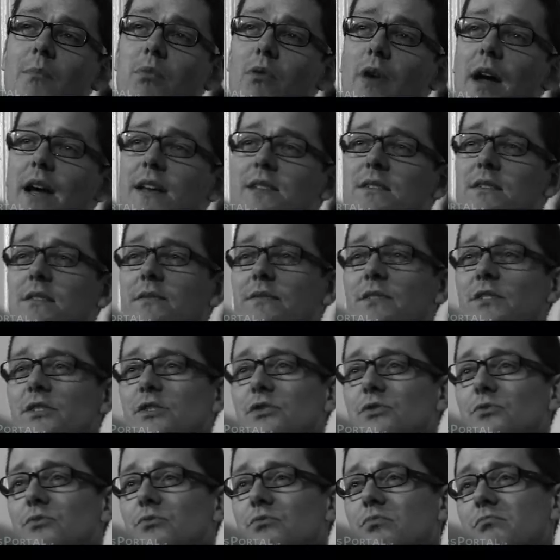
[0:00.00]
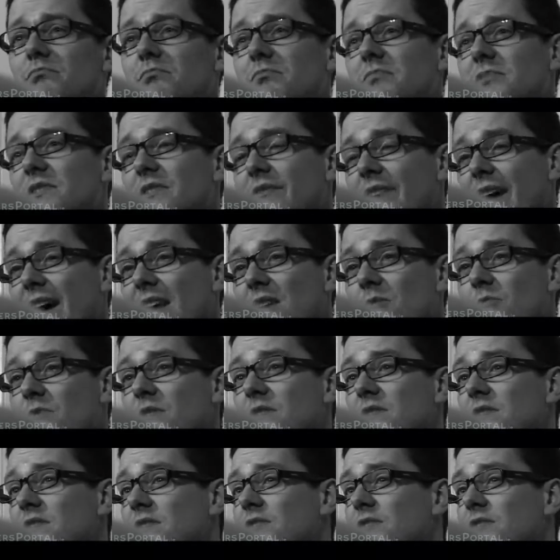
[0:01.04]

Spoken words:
abreast of new developments,